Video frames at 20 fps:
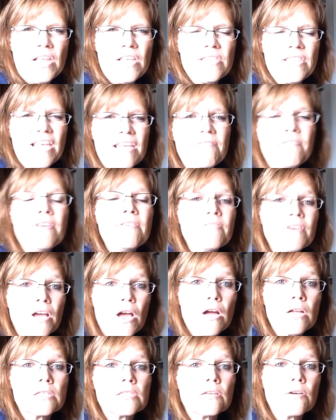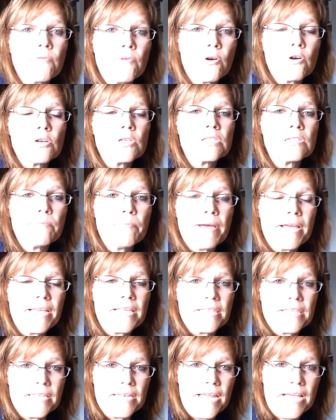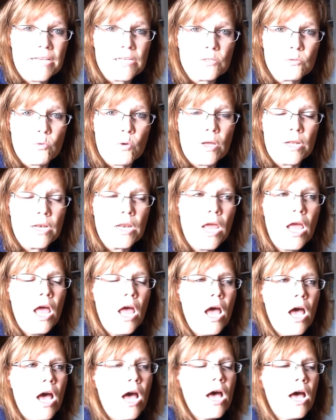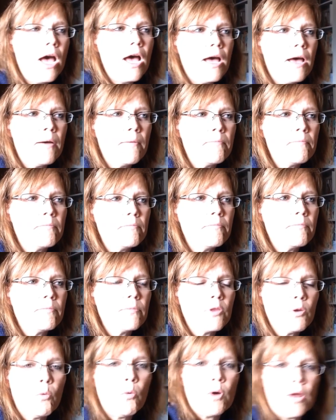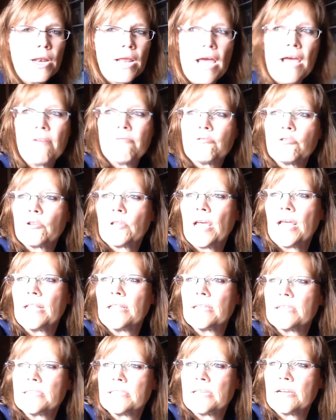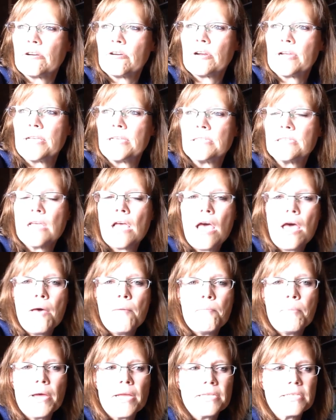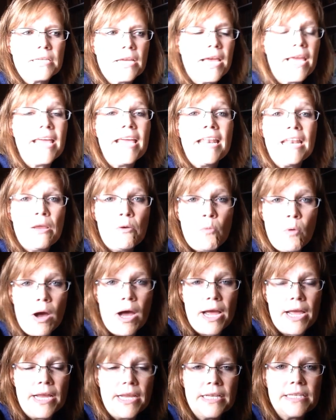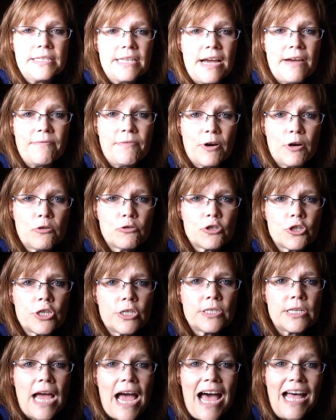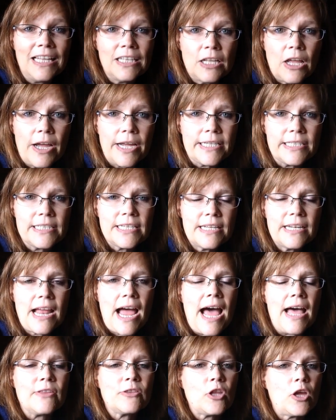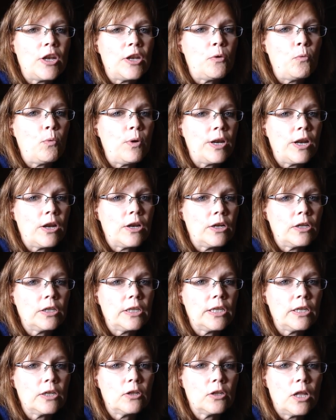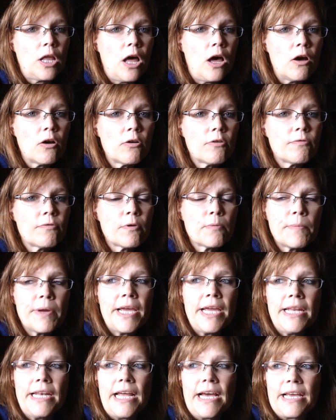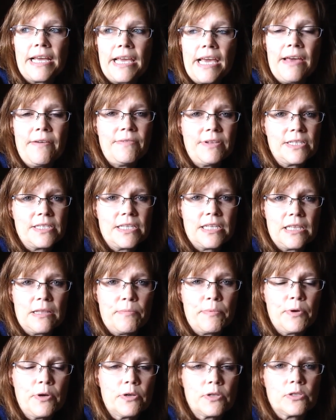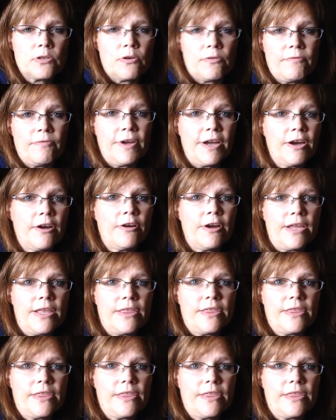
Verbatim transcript: they've even gone so far as to make the next one, the one after that in the series. But anyway, Divergent, I liked it. I thought it went on a little long for me. Now, Kevin said the books are very